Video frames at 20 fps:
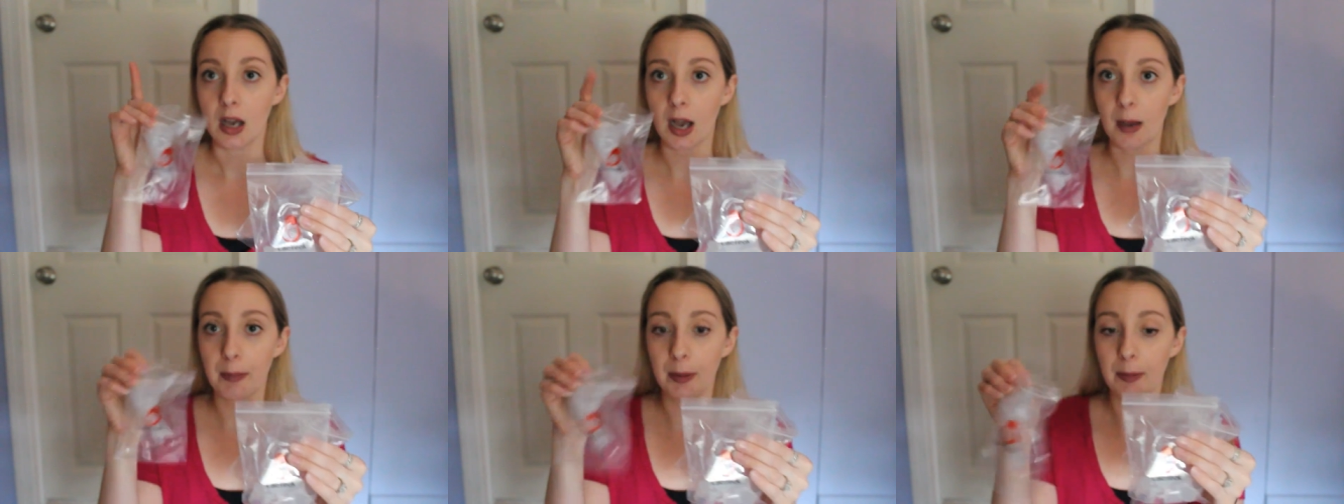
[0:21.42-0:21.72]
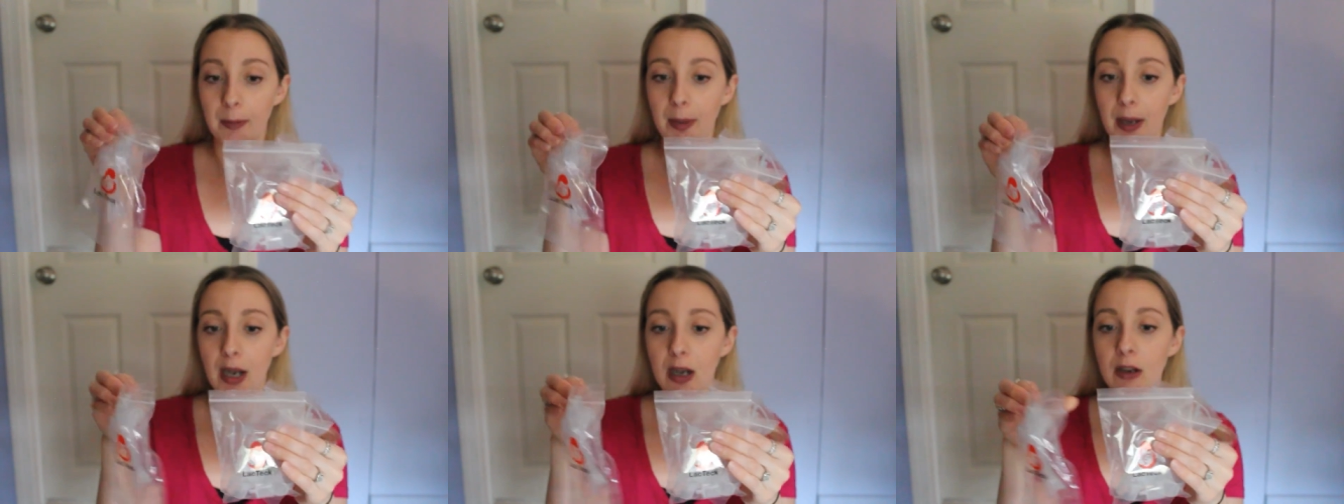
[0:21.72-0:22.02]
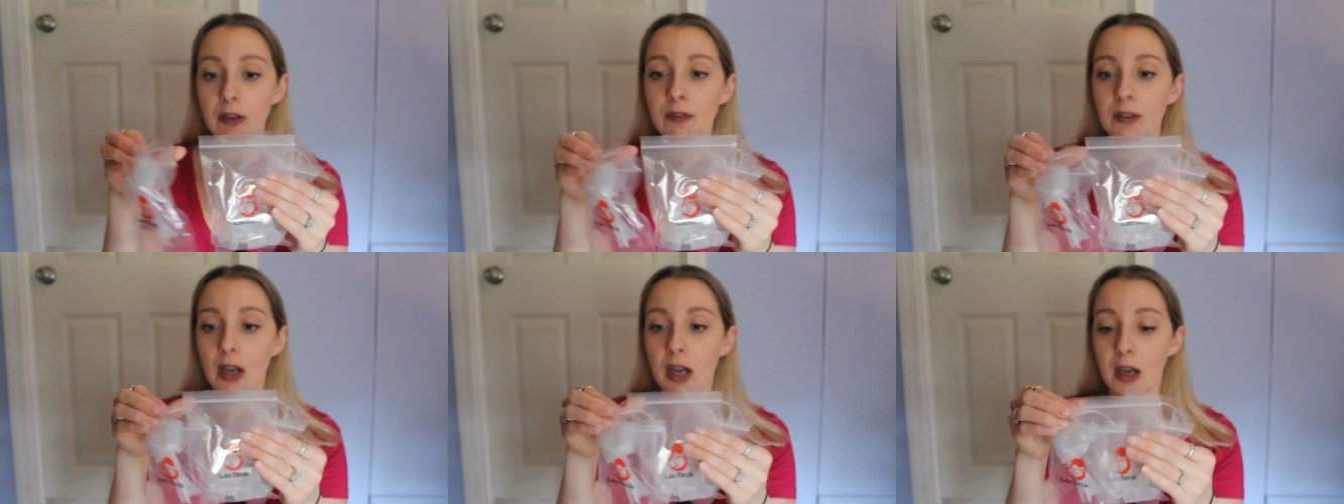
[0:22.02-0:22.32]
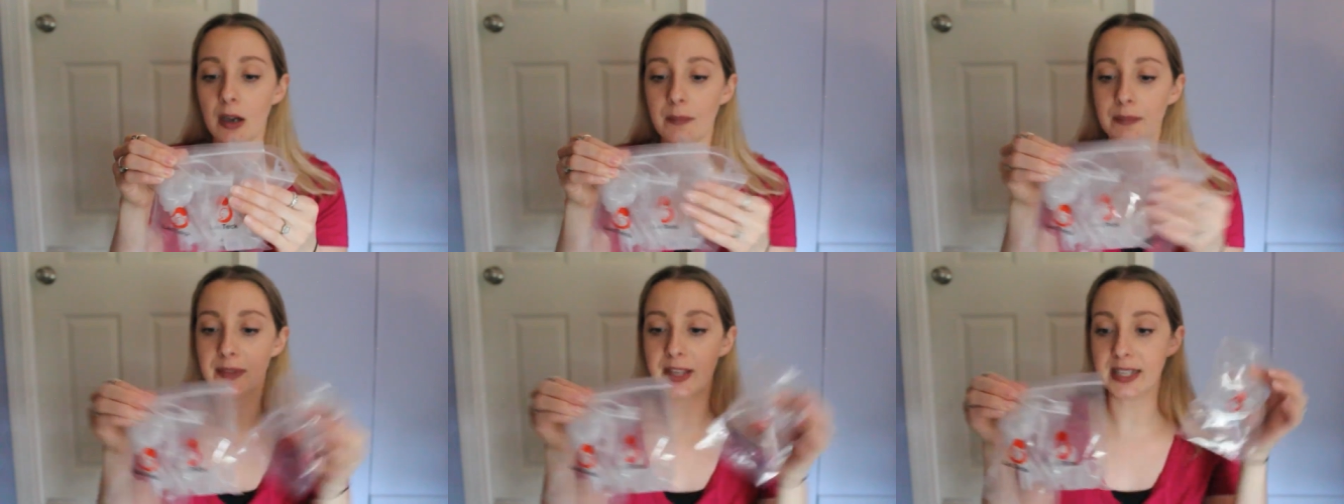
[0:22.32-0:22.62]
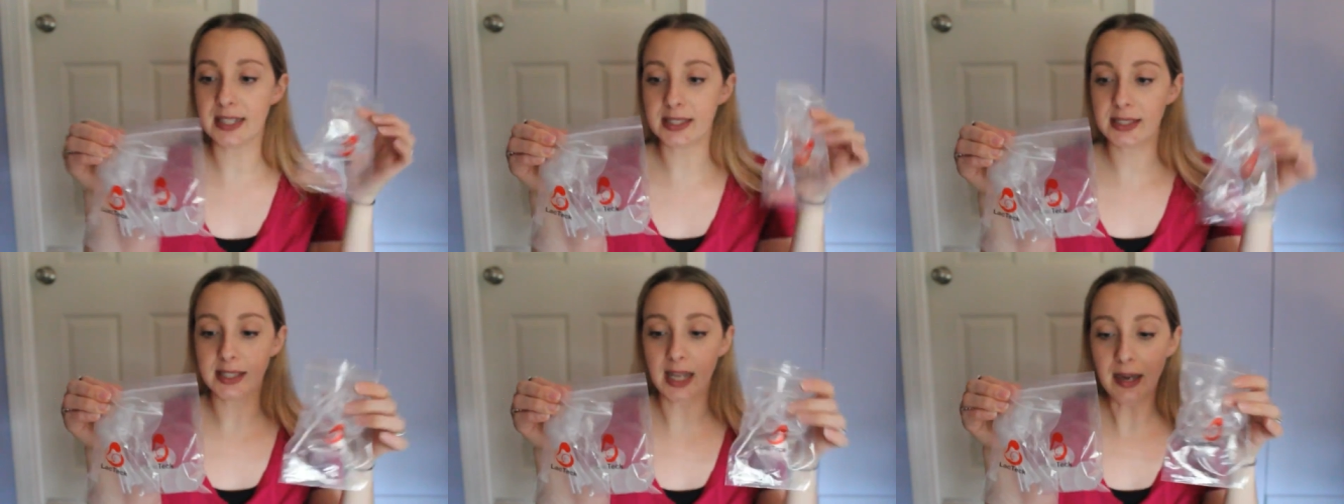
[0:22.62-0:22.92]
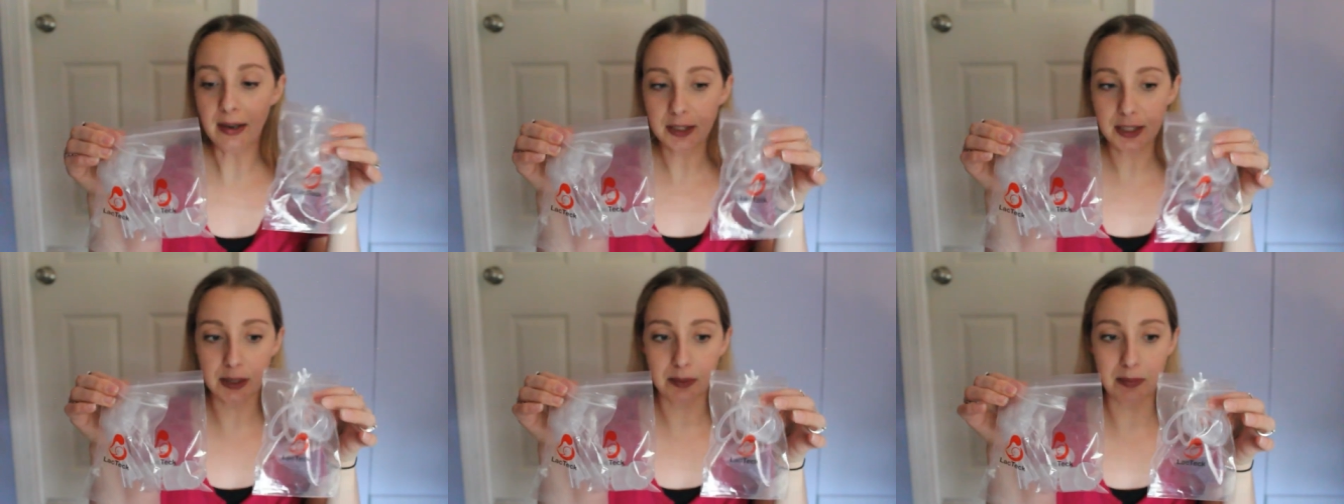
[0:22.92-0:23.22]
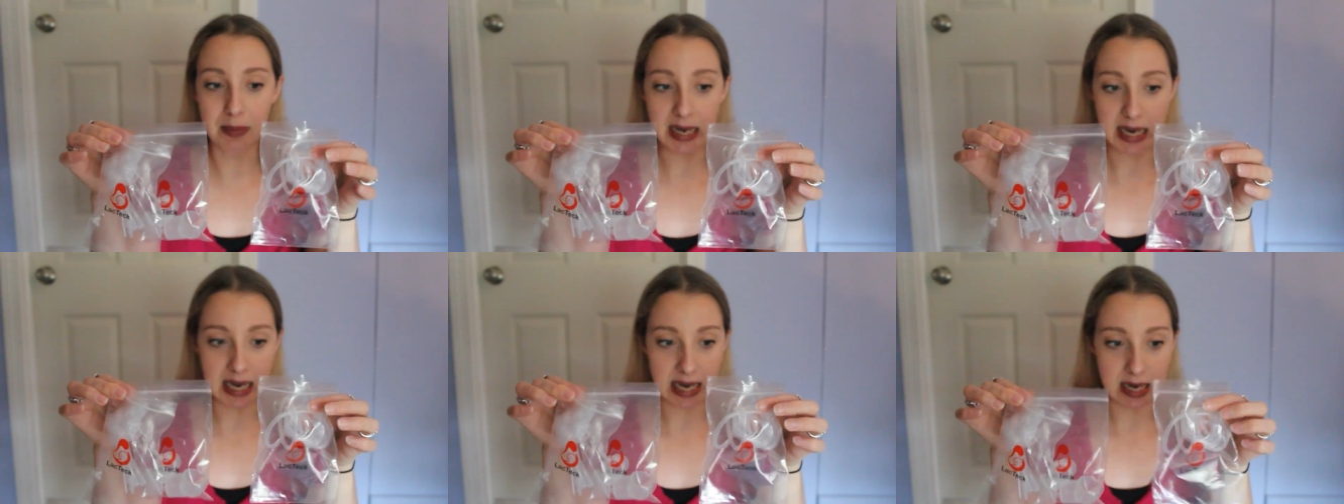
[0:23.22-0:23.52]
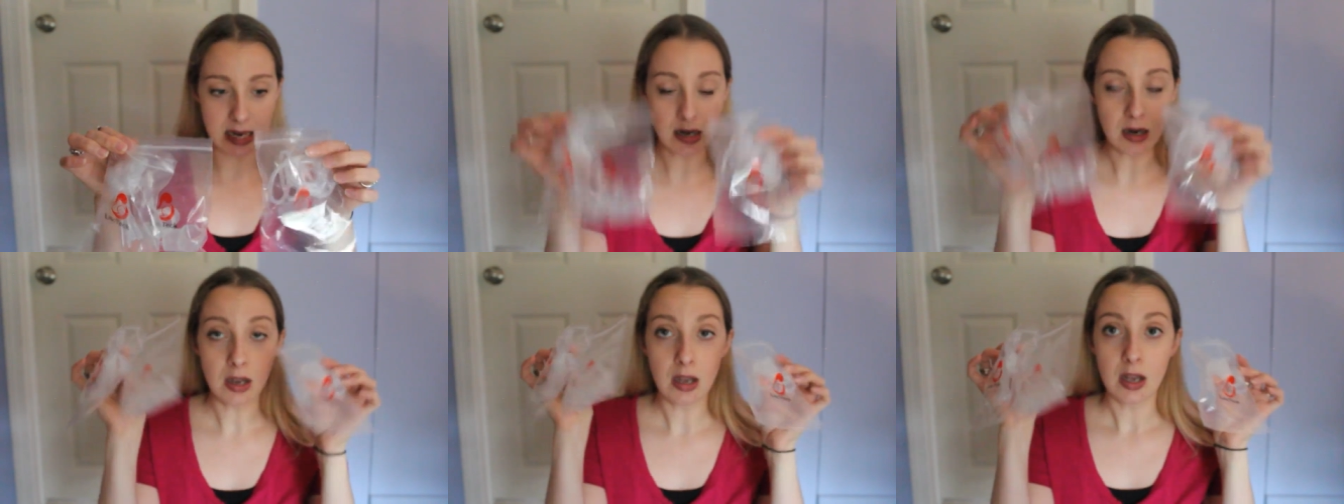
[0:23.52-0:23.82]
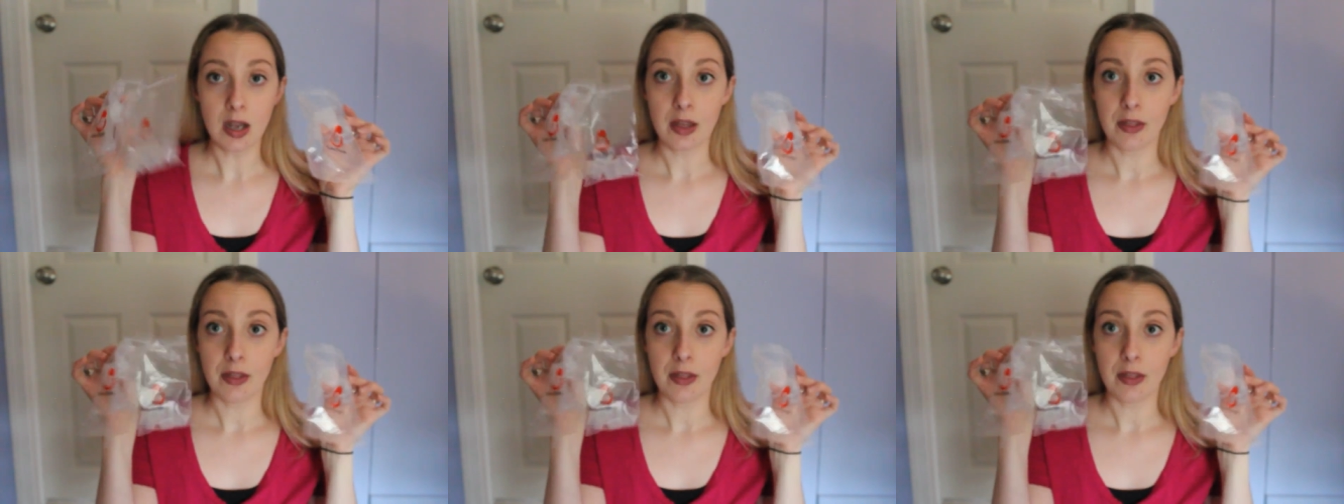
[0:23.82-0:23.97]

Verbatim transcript: up above. Um, they sent me